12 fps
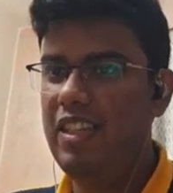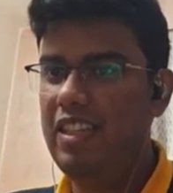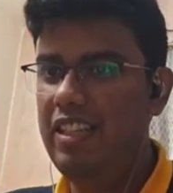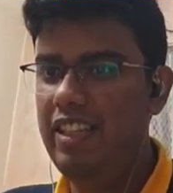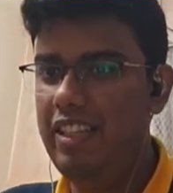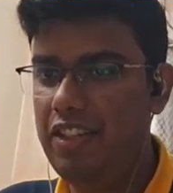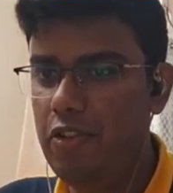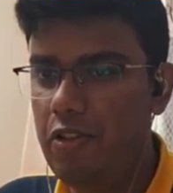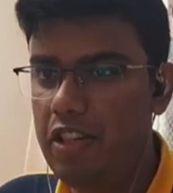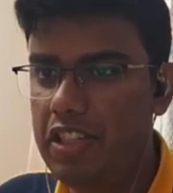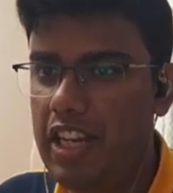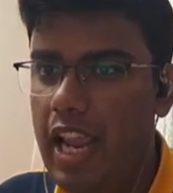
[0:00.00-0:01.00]
This rook
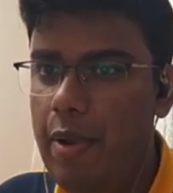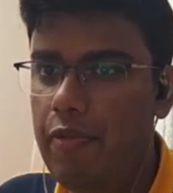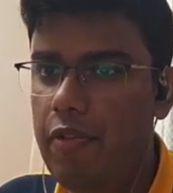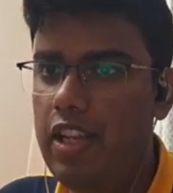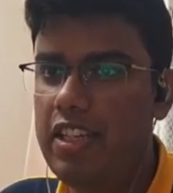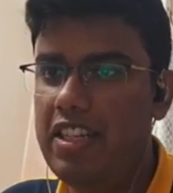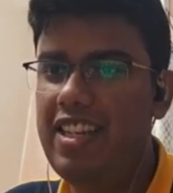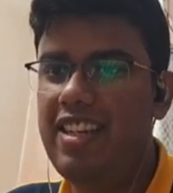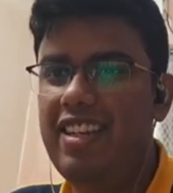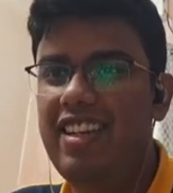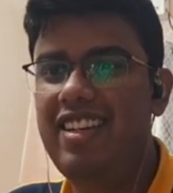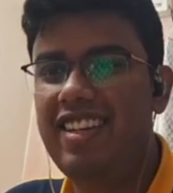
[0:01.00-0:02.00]
is camouflaged
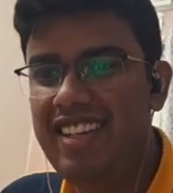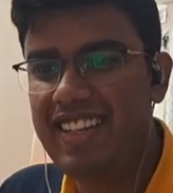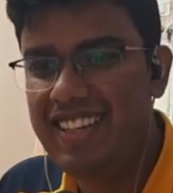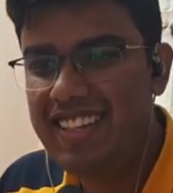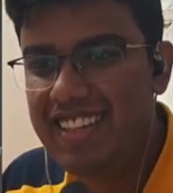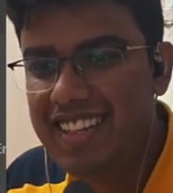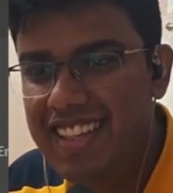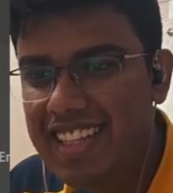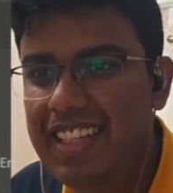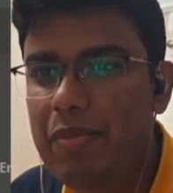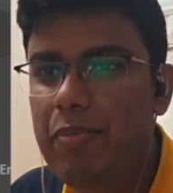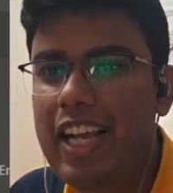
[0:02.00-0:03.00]
in
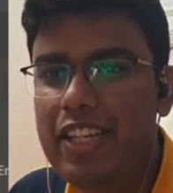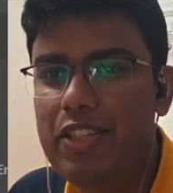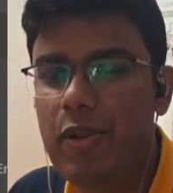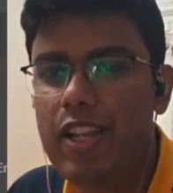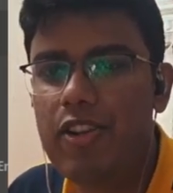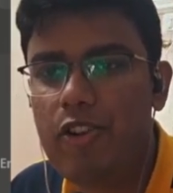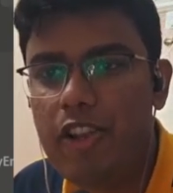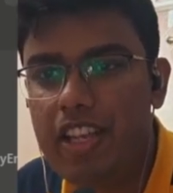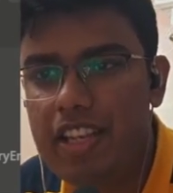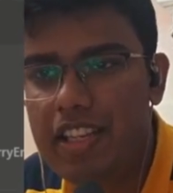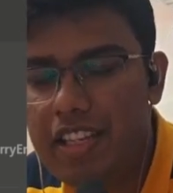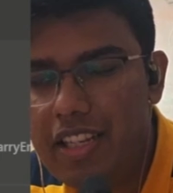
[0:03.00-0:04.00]
the black square.
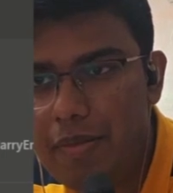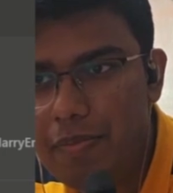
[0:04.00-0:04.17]
Okay, he